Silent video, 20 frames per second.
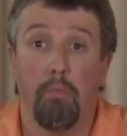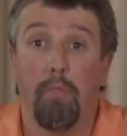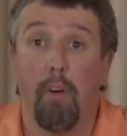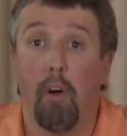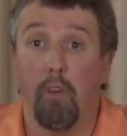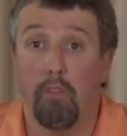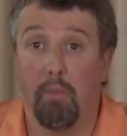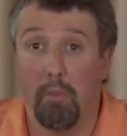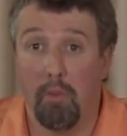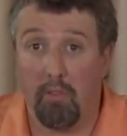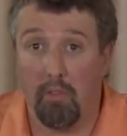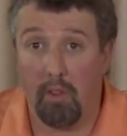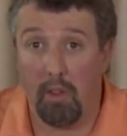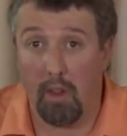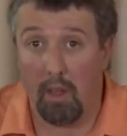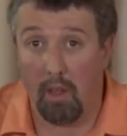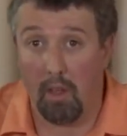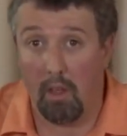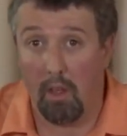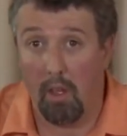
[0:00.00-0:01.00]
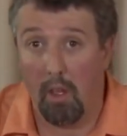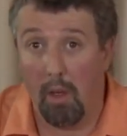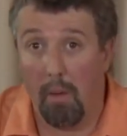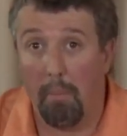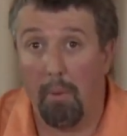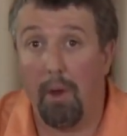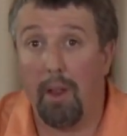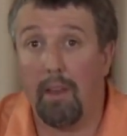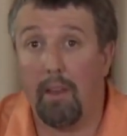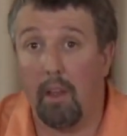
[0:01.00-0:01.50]
false and misleading
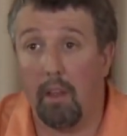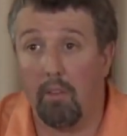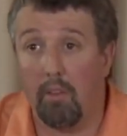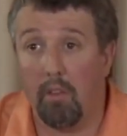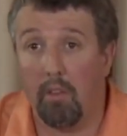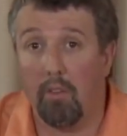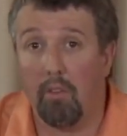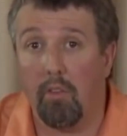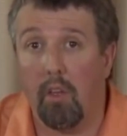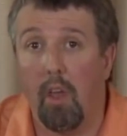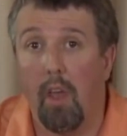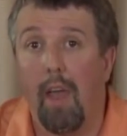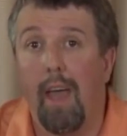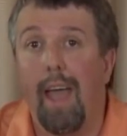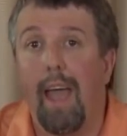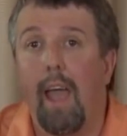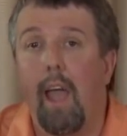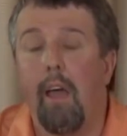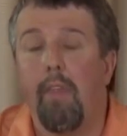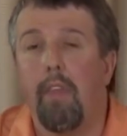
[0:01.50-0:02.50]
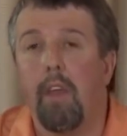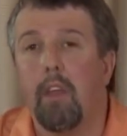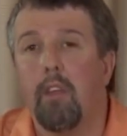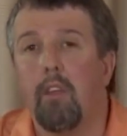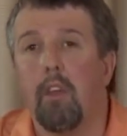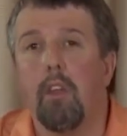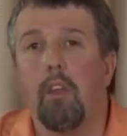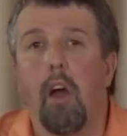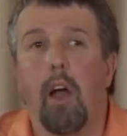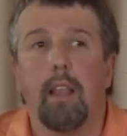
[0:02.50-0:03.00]
pretenses, and they
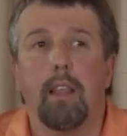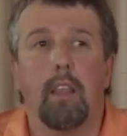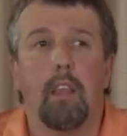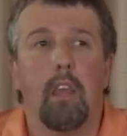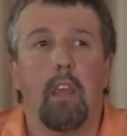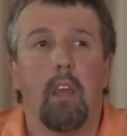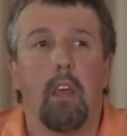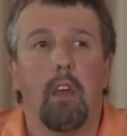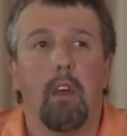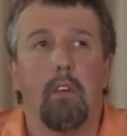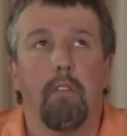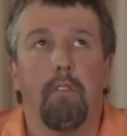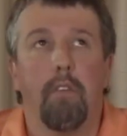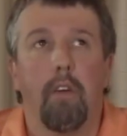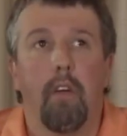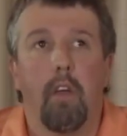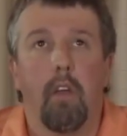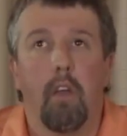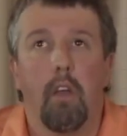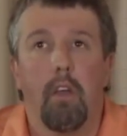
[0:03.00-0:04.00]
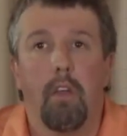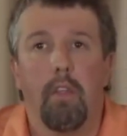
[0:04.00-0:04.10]
did not give